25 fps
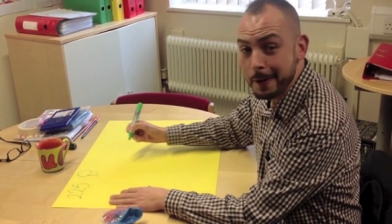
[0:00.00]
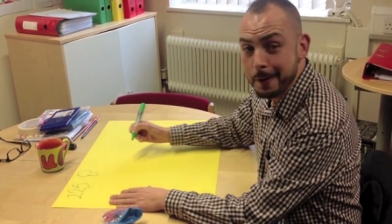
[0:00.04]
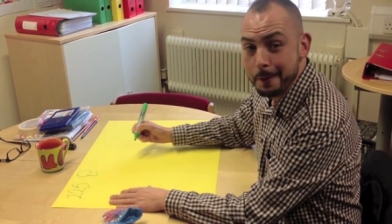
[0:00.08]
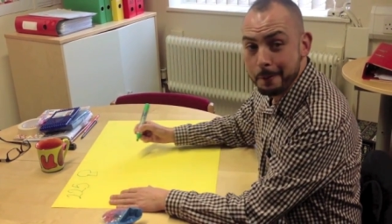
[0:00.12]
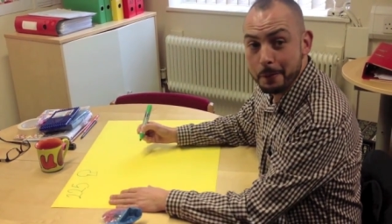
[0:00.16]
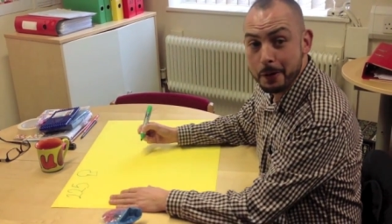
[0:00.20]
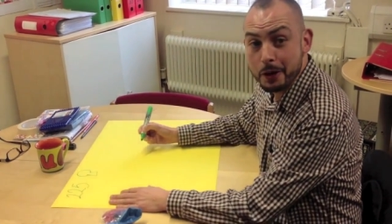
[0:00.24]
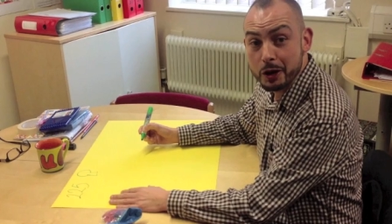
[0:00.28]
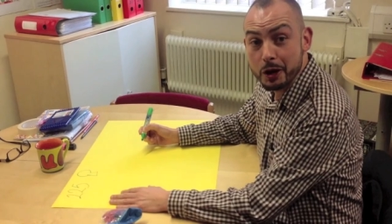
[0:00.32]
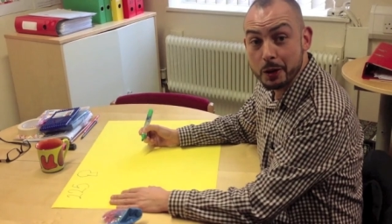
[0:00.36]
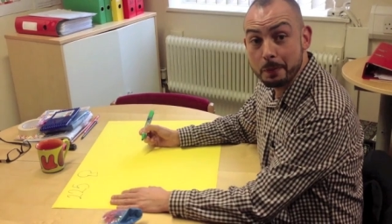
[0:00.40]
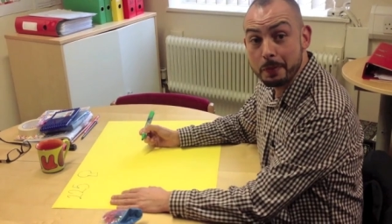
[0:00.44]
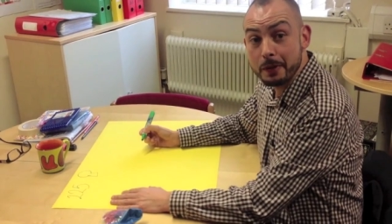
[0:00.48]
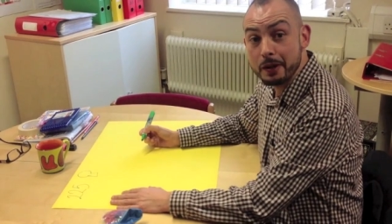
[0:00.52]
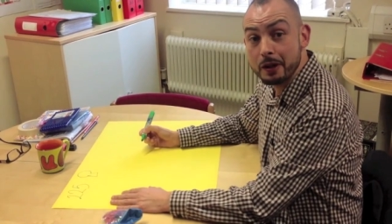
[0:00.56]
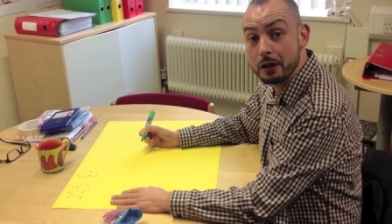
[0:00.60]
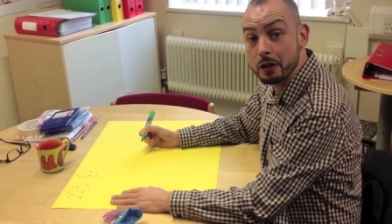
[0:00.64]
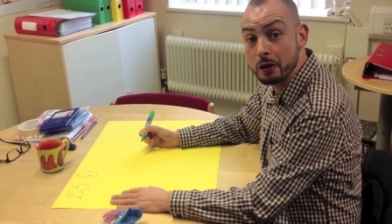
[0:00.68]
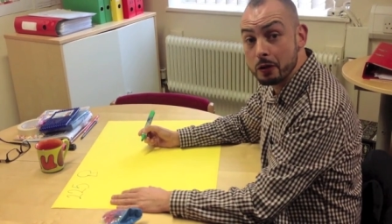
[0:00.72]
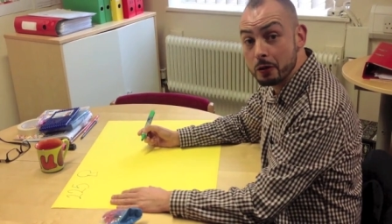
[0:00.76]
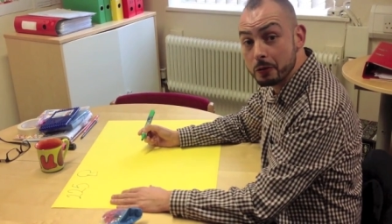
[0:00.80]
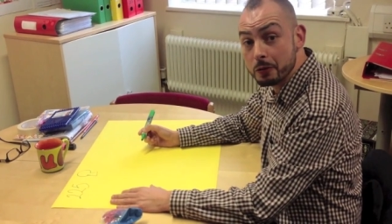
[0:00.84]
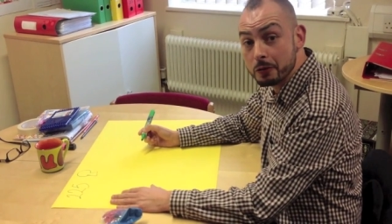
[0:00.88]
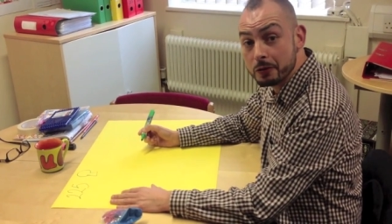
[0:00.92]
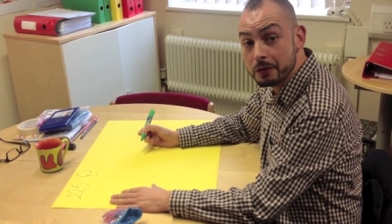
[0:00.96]
But the
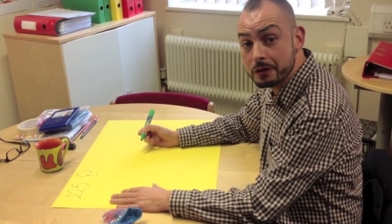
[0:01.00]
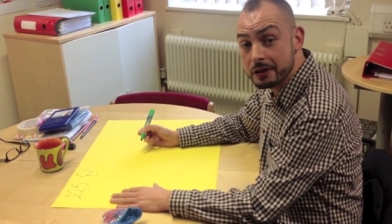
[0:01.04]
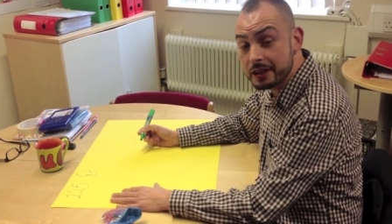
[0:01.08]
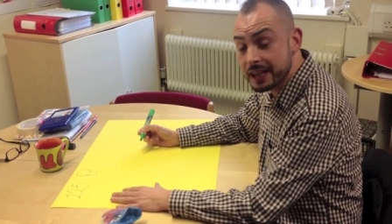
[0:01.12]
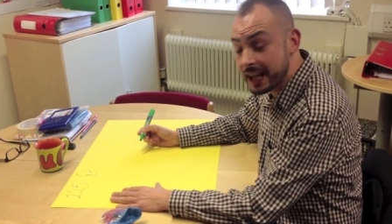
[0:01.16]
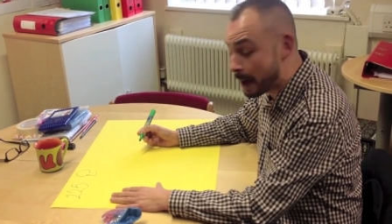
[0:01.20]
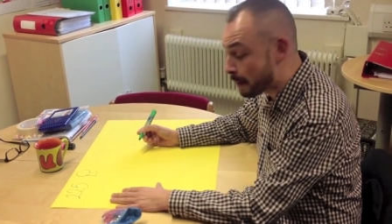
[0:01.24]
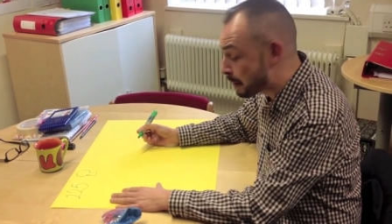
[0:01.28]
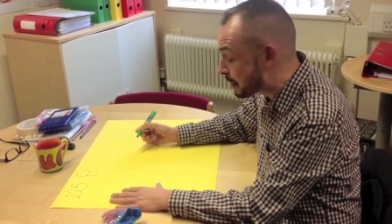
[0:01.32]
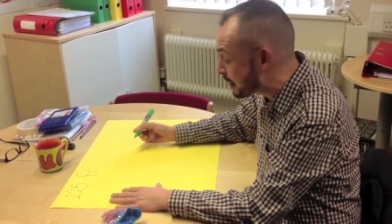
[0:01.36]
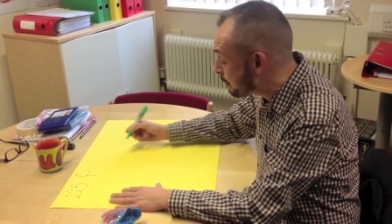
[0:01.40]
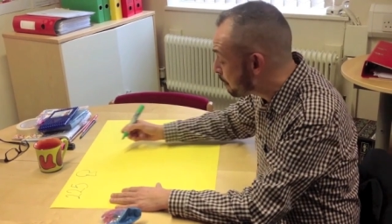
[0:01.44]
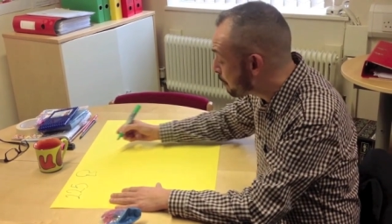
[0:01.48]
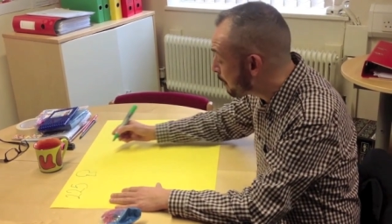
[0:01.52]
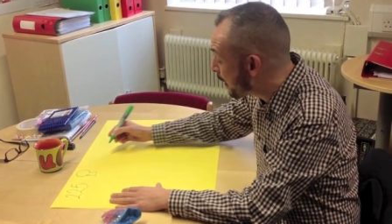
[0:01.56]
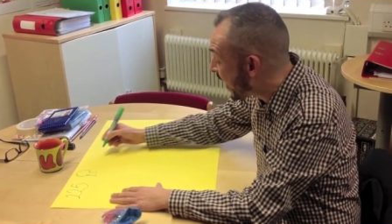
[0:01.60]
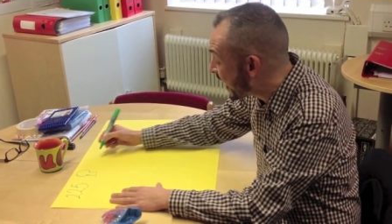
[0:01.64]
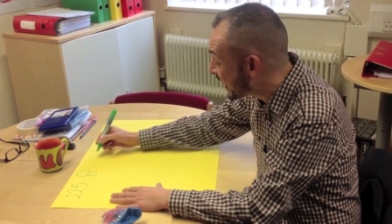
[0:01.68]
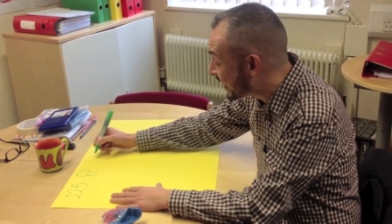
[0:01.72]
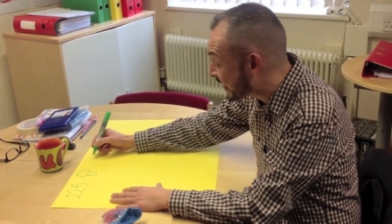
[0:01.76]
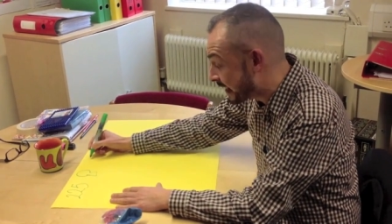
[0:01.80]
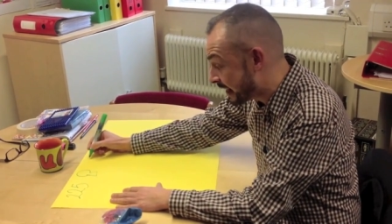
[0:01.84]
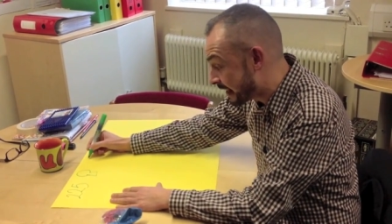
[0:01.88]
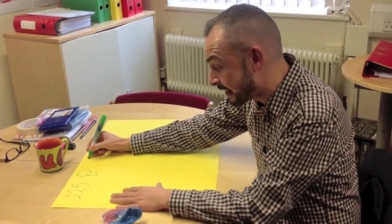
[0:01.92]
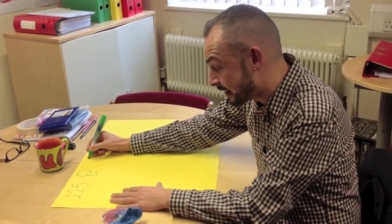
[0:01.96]
balloons come in
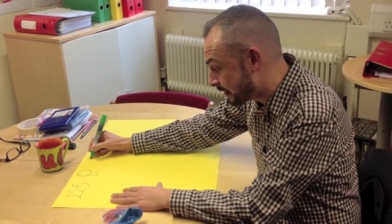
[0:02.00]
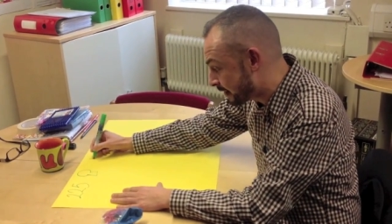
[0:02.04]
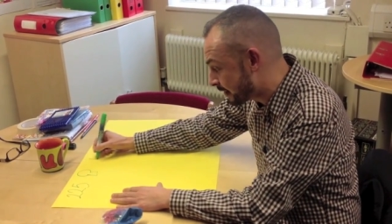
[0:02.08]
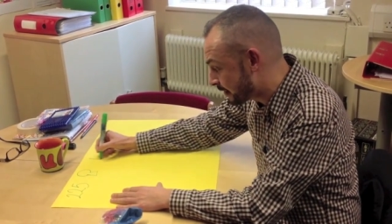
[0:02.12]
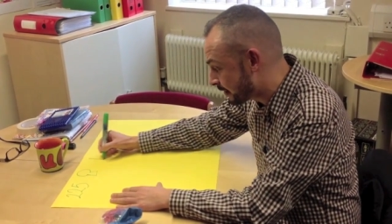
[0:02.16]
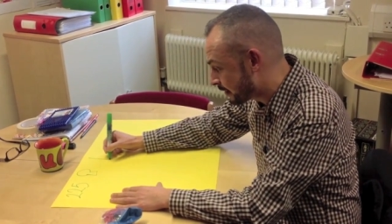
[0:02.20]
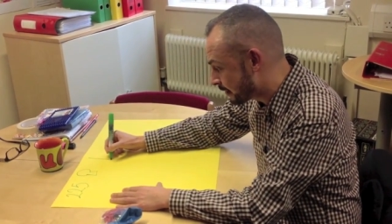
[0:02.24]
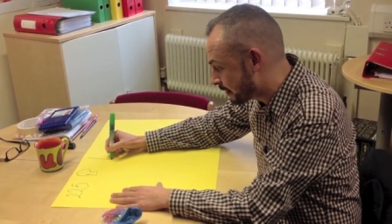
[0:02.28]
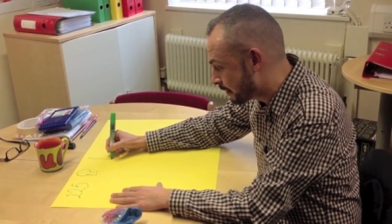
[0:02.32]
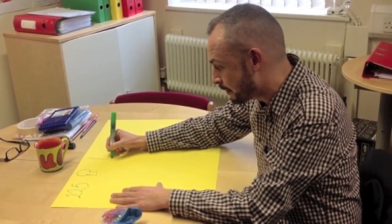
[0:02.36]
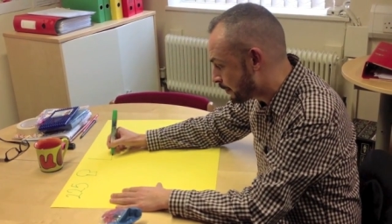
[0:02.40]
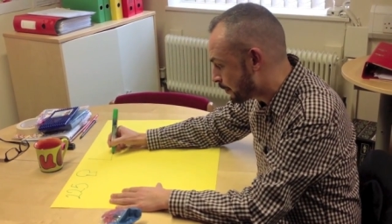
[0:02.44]
packets